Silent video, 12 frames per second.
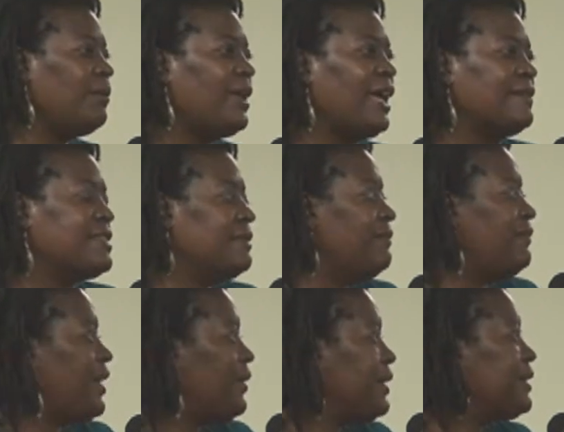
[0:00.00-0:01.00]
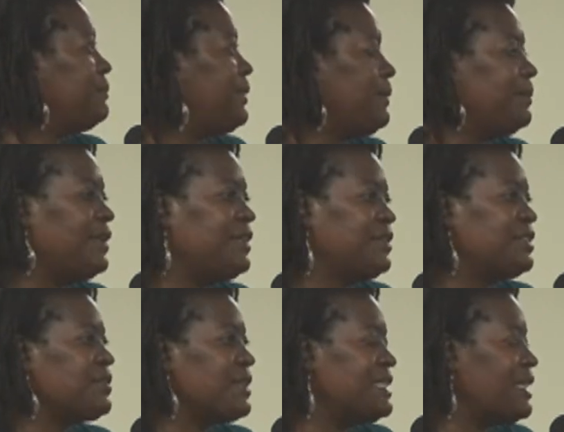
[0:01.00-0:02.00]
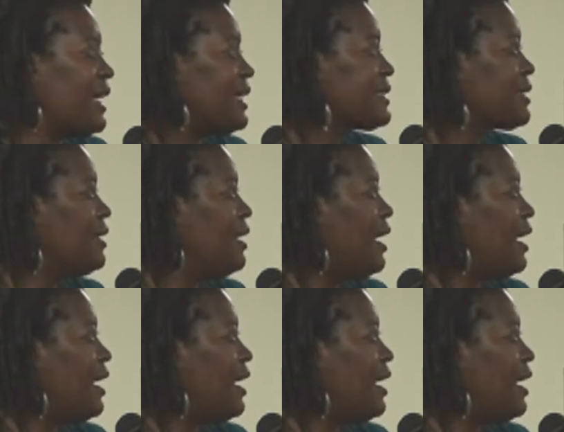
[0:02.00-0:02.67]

We have some very good people in District 6.